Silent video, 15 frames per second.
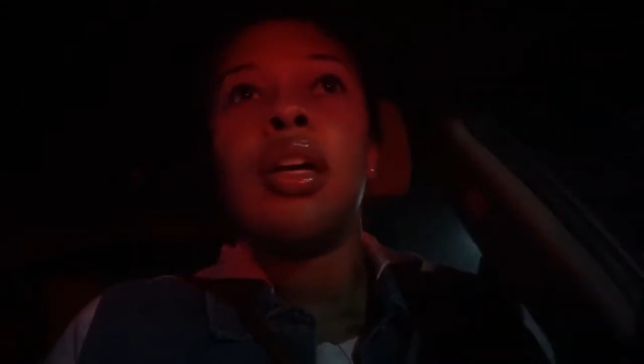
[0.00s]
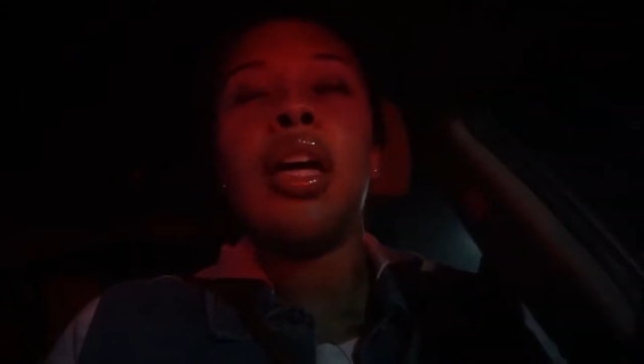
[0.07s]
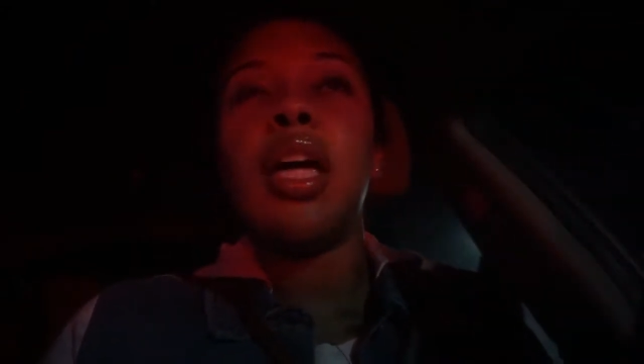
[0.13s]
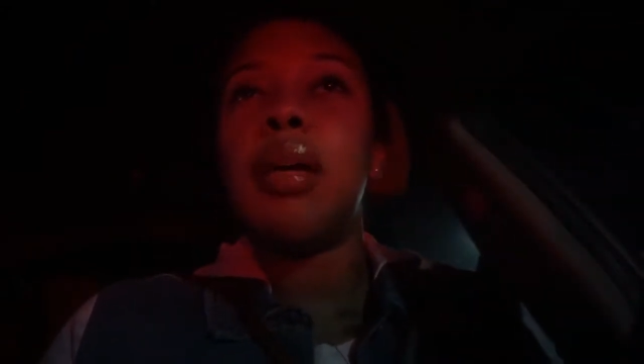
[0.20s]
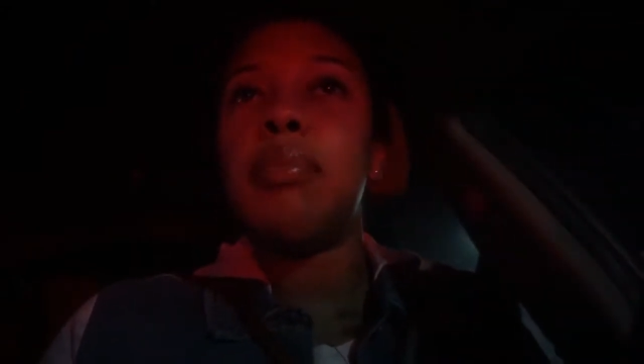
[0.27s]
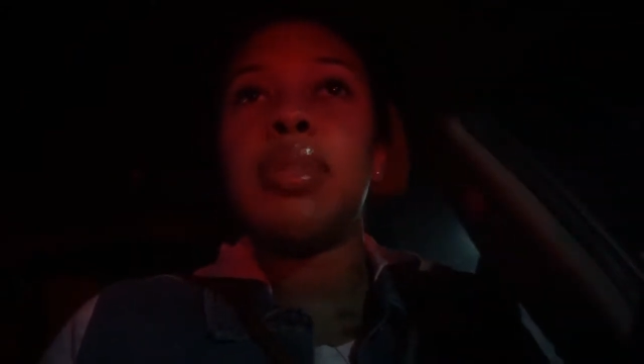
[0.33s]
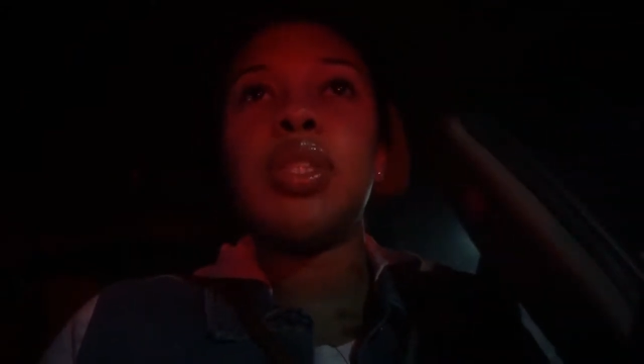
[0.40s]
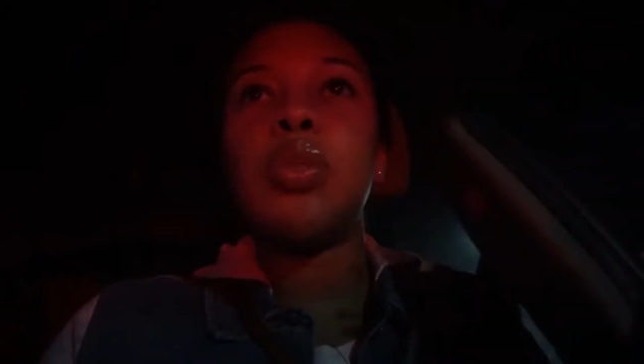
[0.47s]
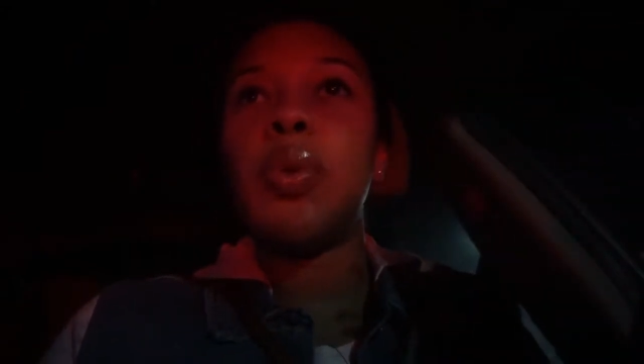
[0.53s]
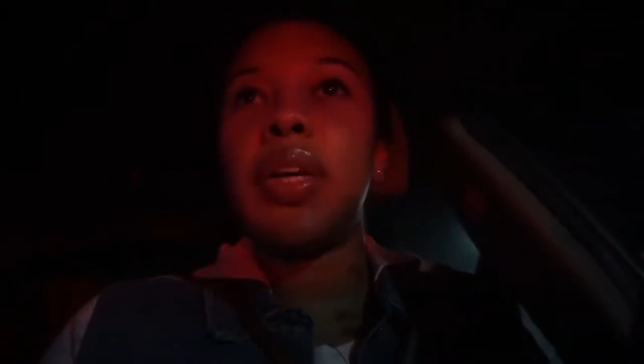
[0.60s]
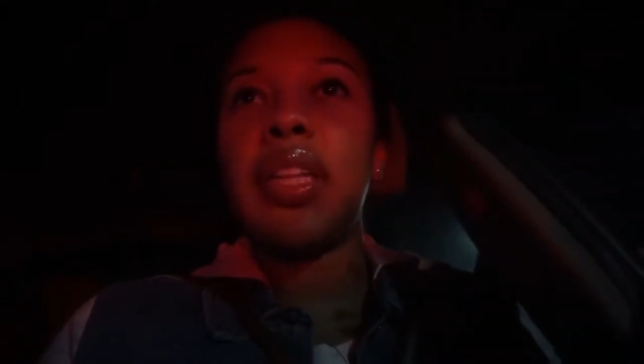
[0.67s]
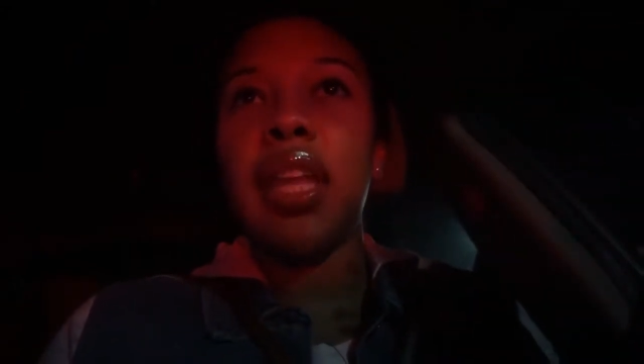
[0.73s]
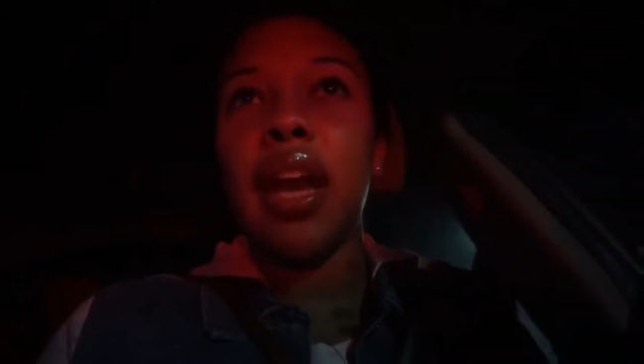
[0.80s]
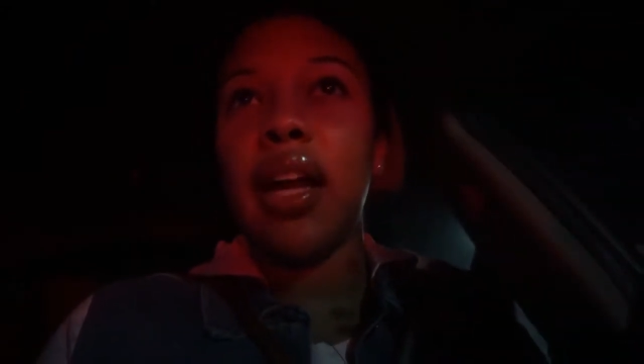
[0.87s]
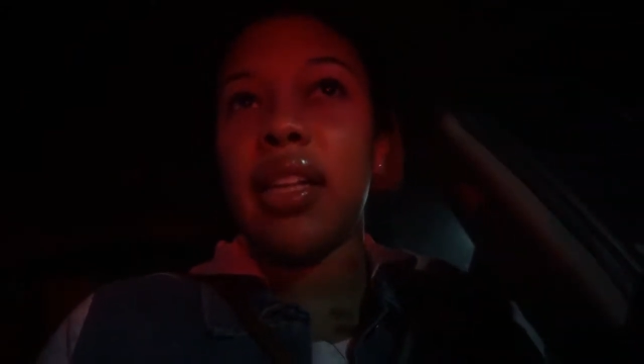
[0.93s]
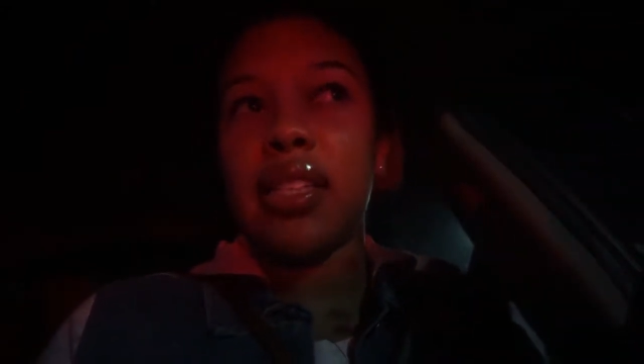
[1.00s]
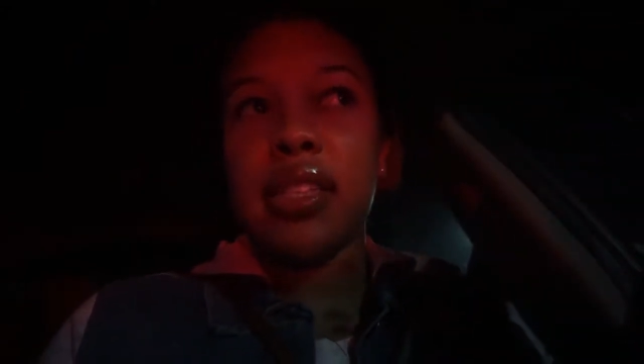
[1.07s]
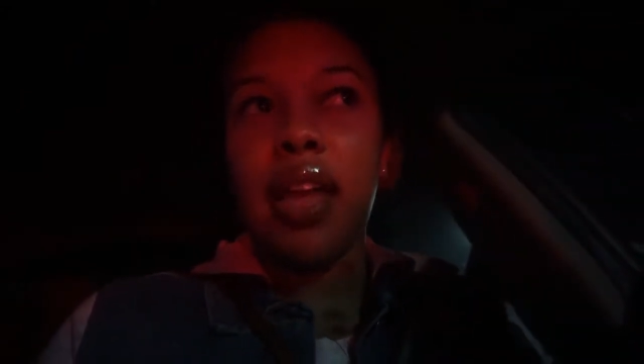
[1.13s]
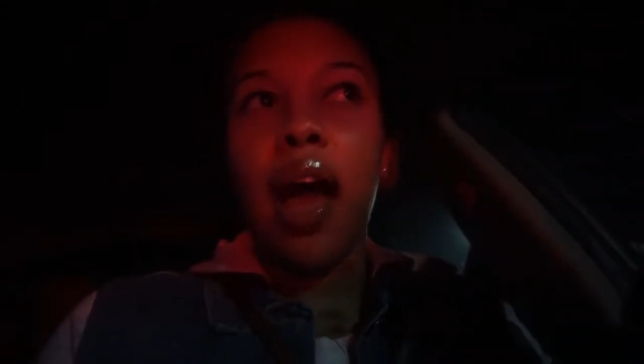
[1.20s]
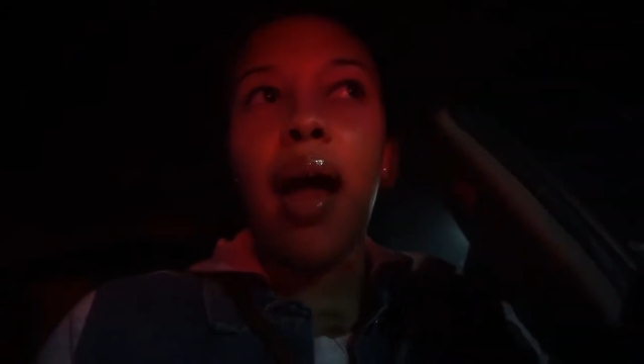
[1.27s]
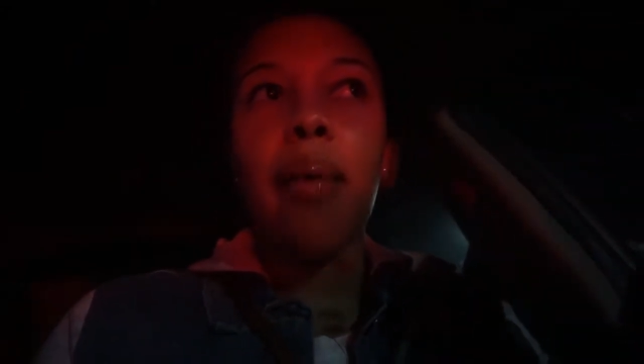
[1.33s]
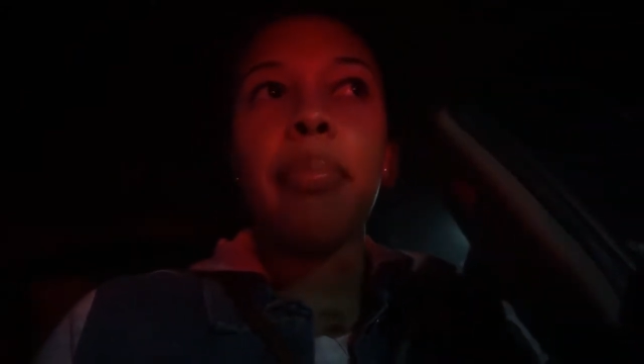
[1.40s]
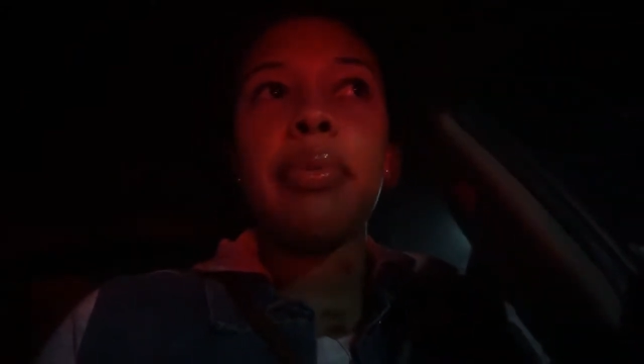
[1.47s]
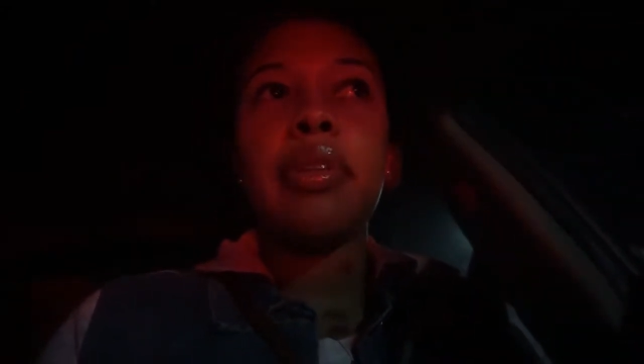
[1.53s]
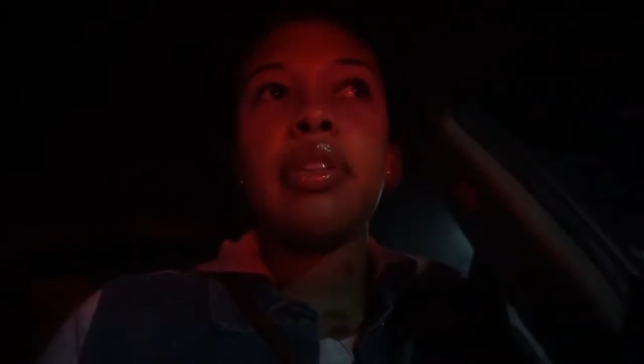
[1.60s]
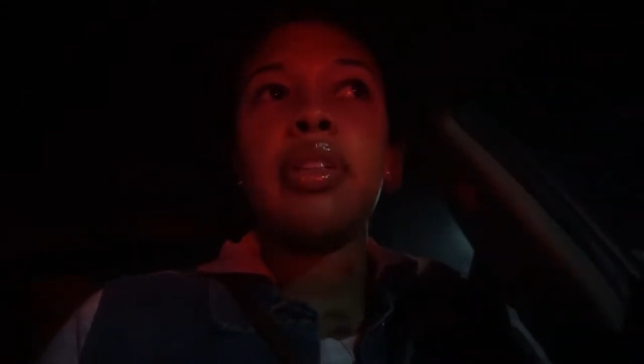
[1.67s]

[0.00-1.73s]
in between that I could stop